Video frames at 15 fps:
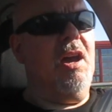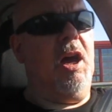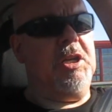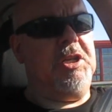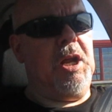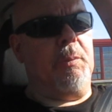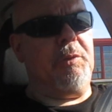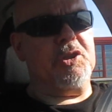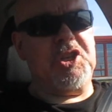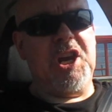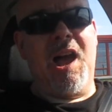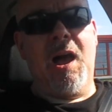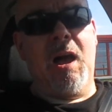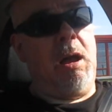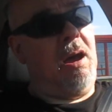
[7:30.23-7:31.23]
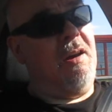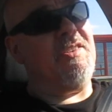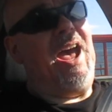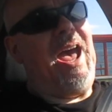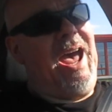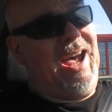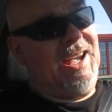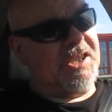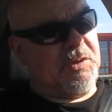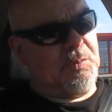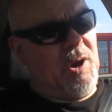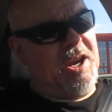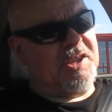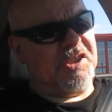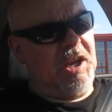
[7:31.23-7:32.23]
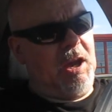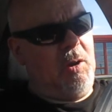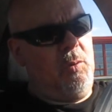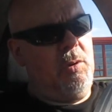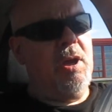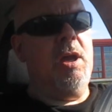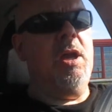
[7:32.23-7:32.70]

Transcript: a double shot of espresso.